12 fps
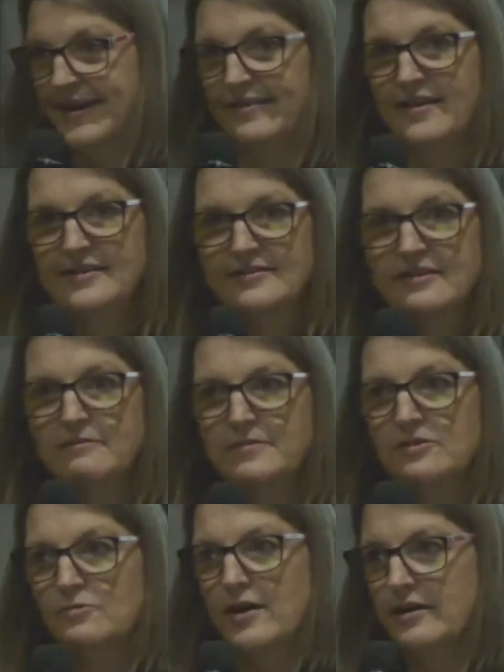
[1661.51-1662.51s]
And that's going to
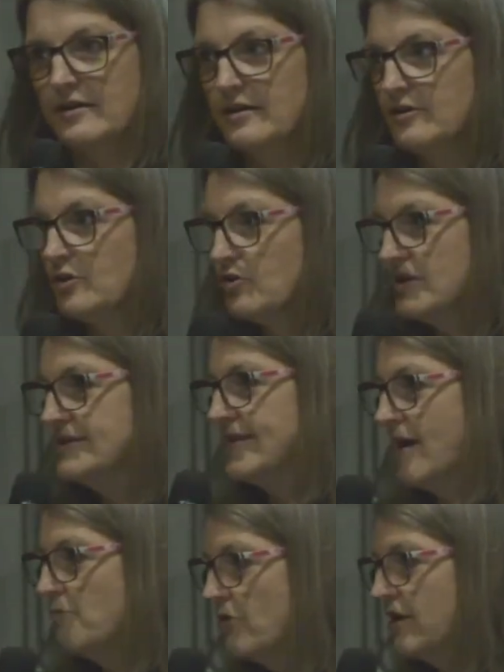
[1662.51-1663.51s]
be the way to increase
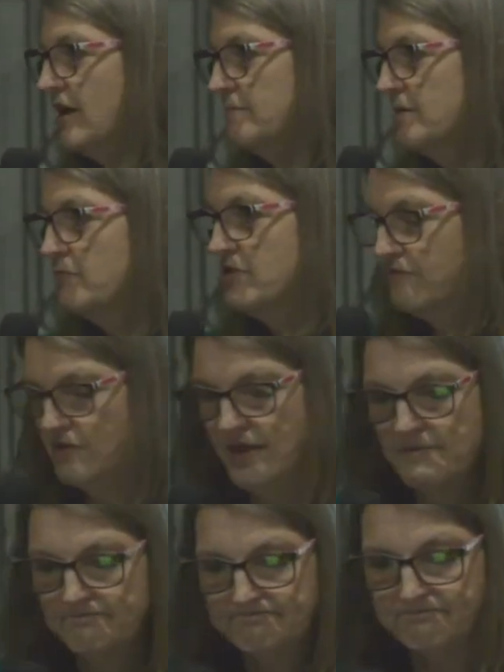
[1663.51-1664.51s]
that working memory for them.